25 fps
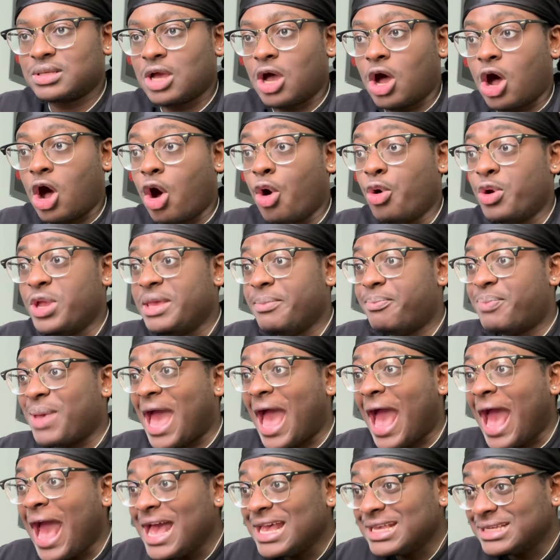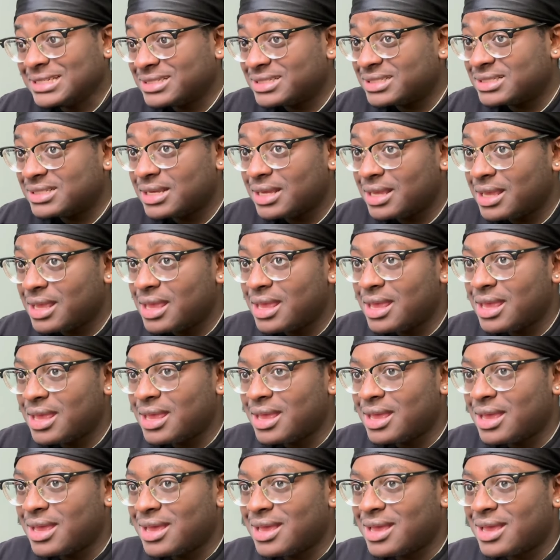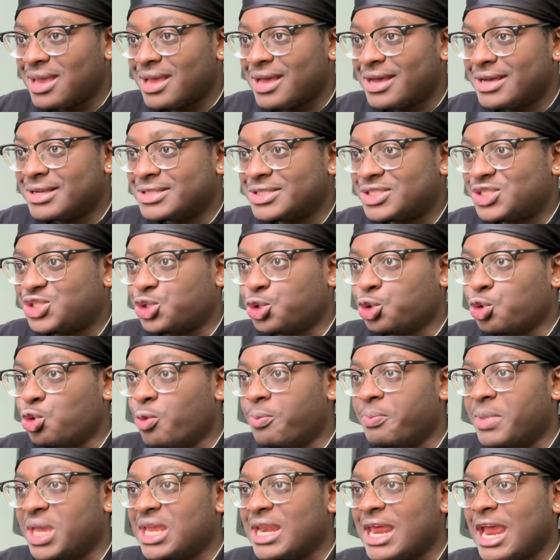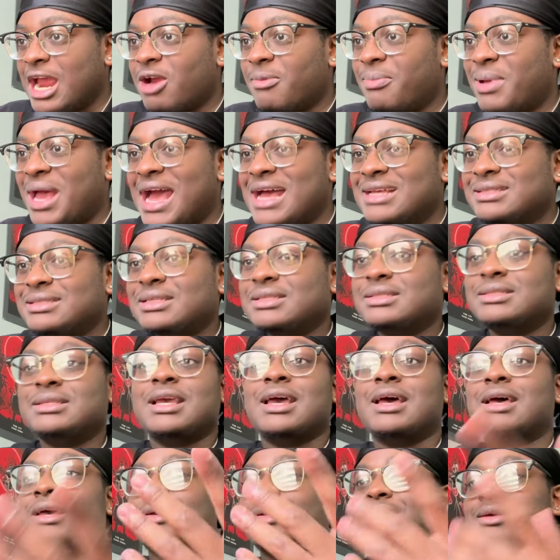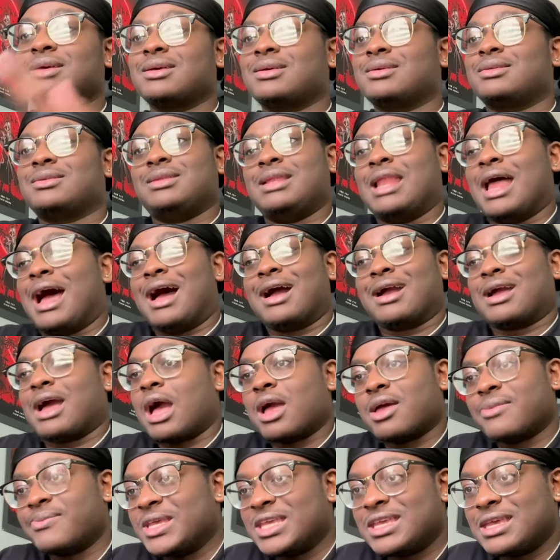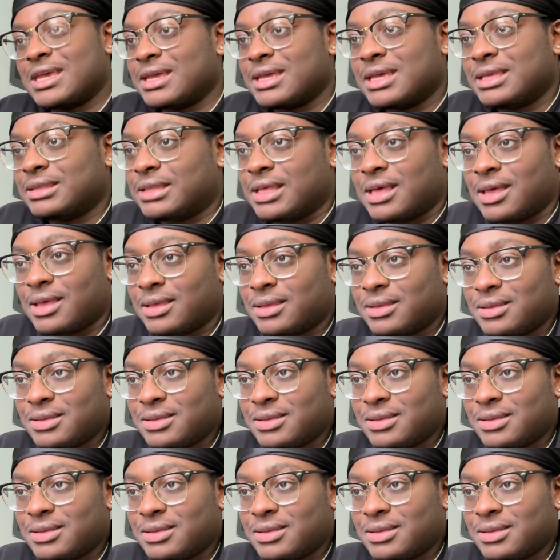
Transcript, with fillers: Oh, he passed? Two mid-air passes? Yeah. Nah, Kagami can't get that.